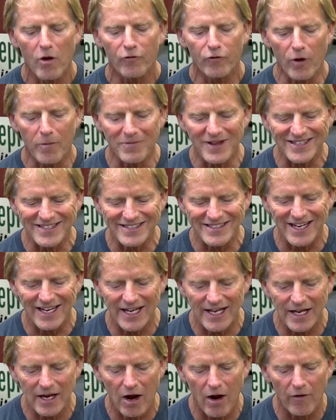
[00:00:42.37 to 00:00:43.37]
from the
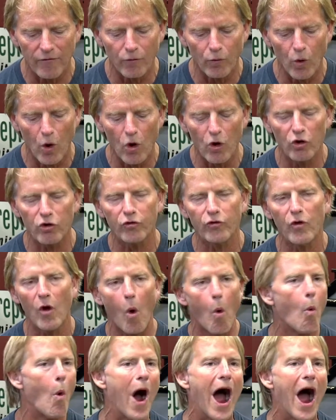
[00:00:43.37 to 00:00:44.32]
city of Roseville.